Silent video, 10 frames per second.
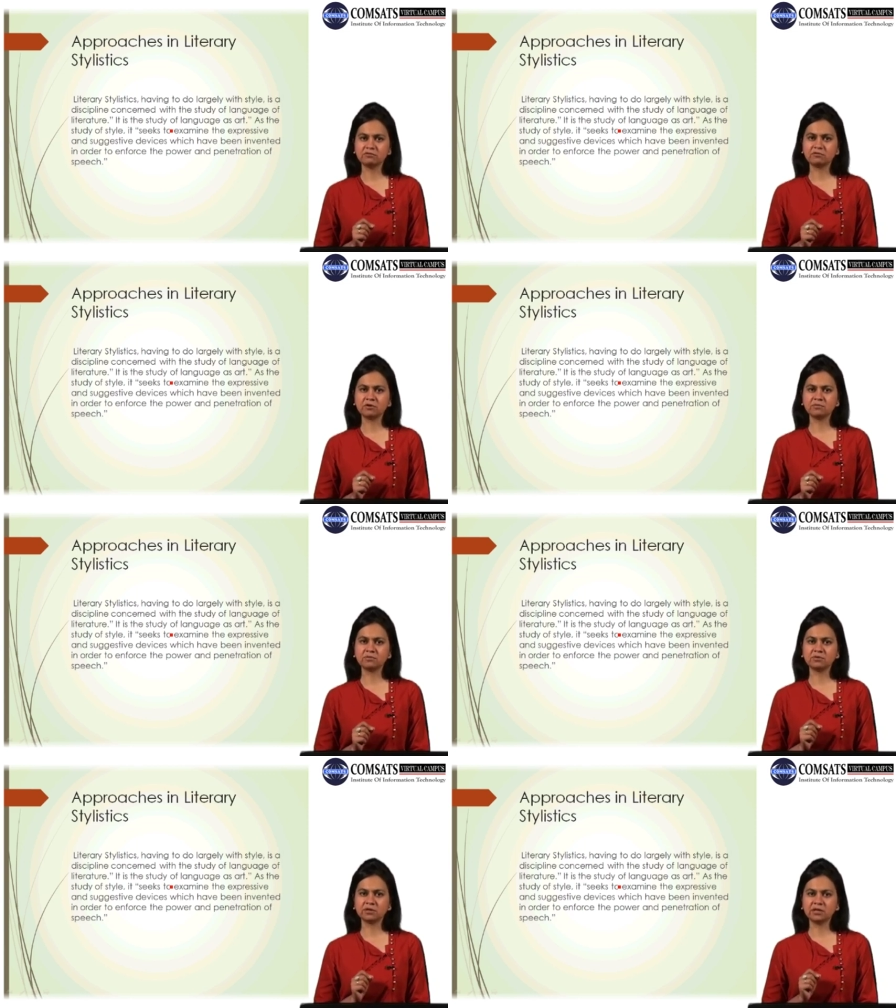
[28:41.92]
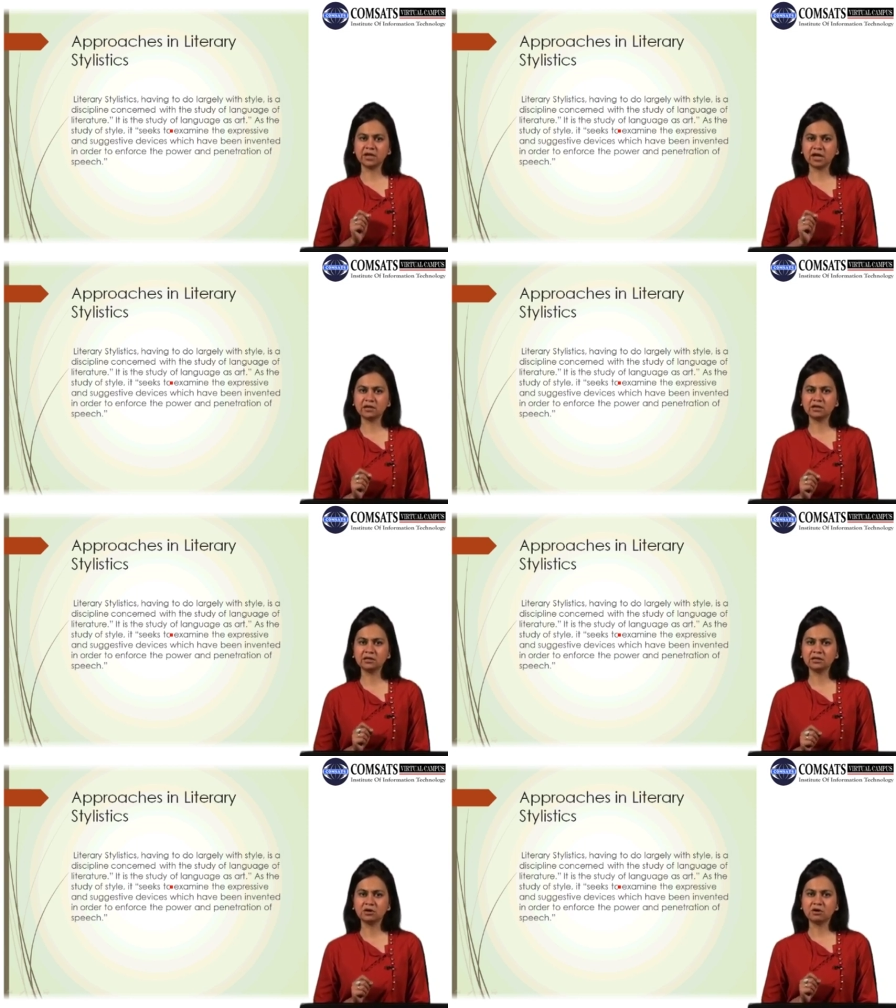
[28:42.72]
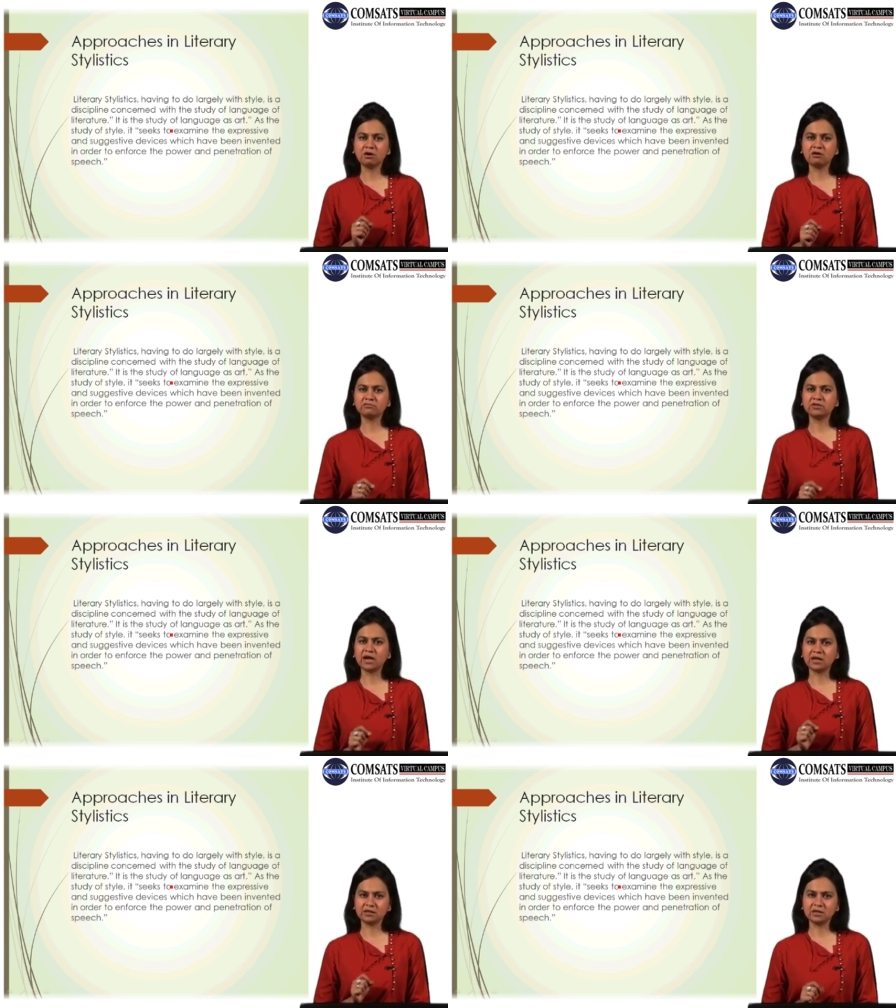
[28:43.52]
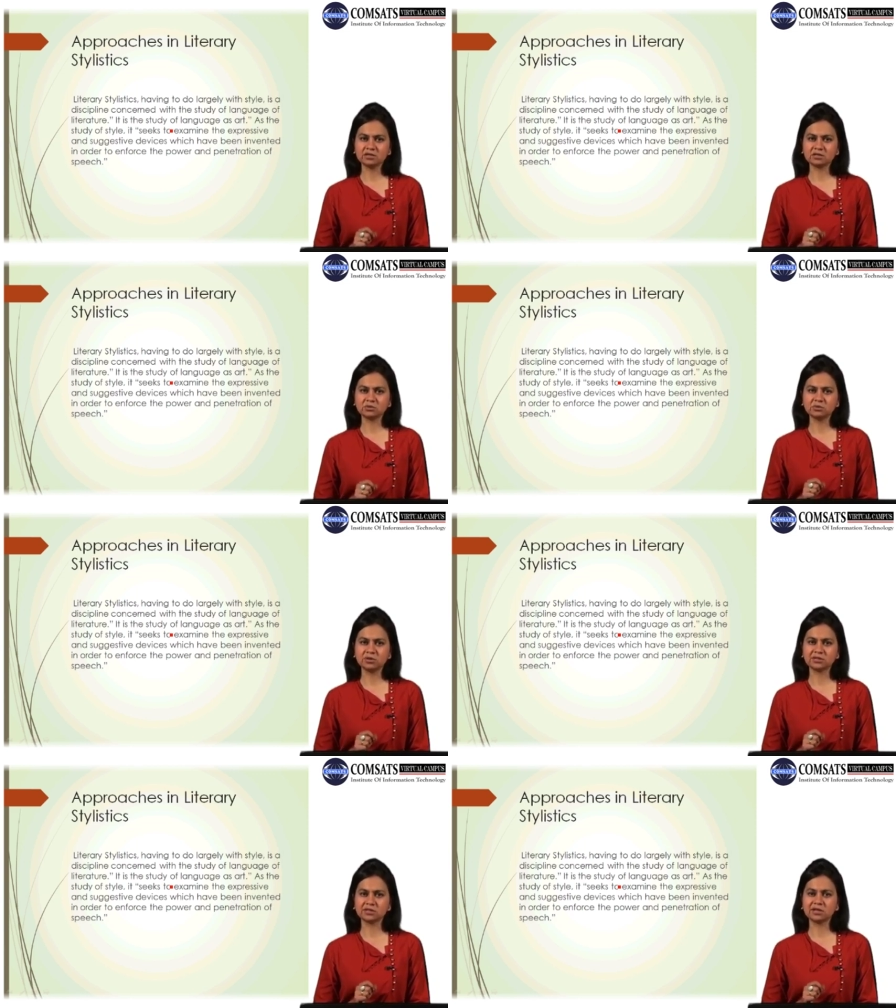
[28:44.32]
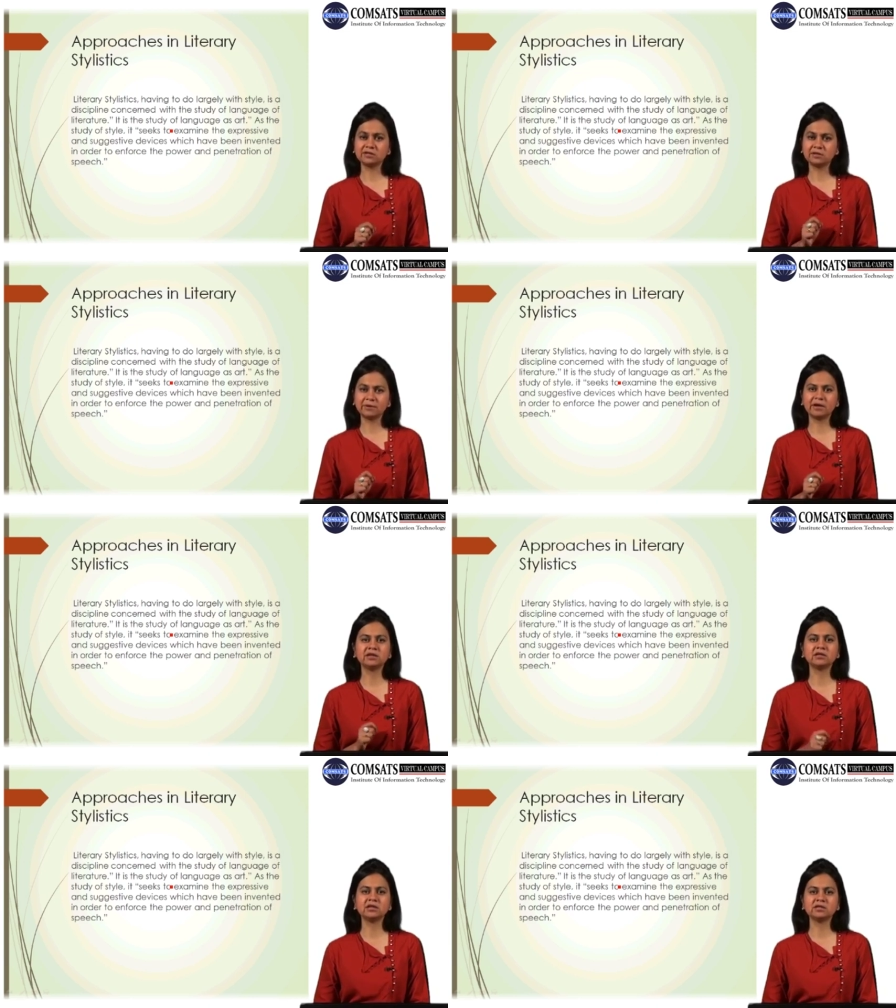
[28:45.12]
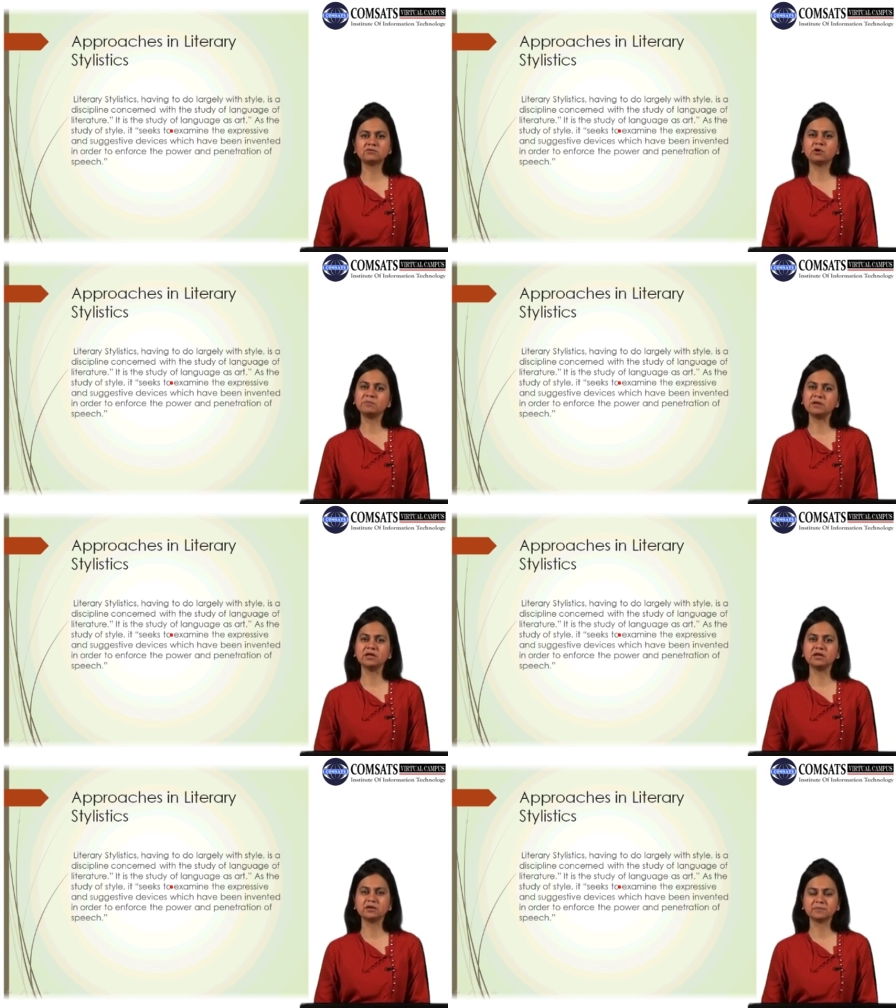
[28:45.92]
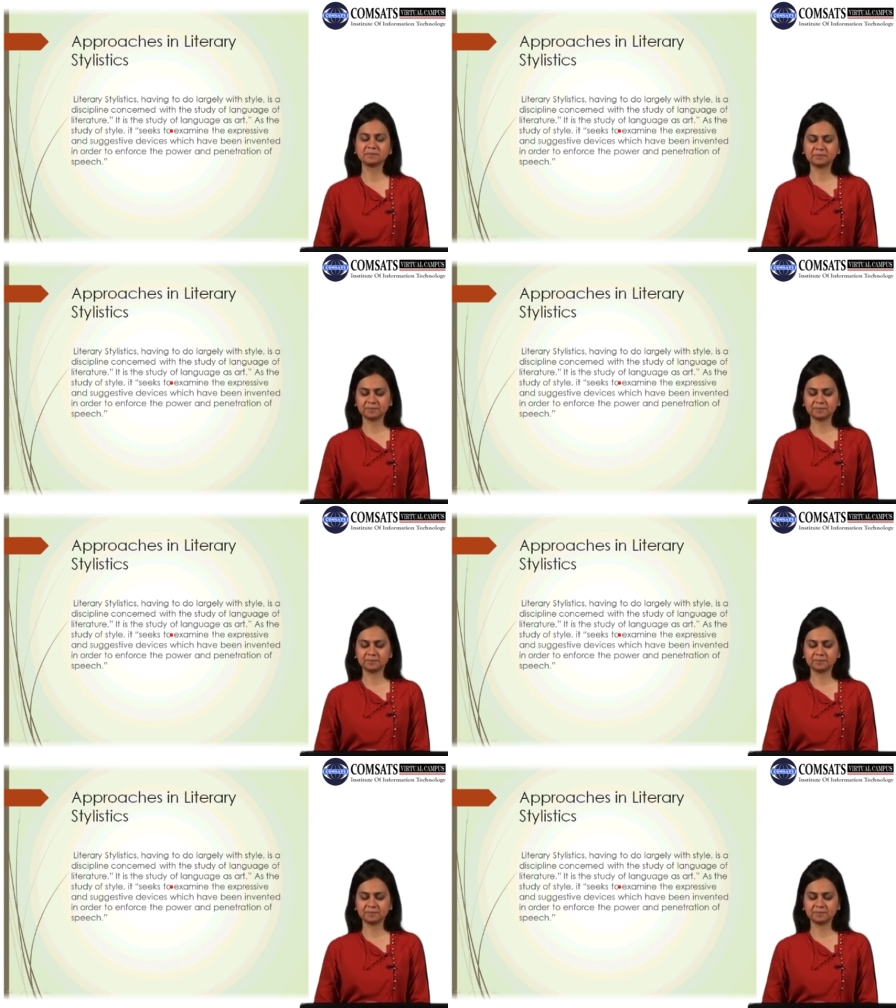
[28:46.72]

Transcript: from the angle of the analyst who is interpreting these for meaning.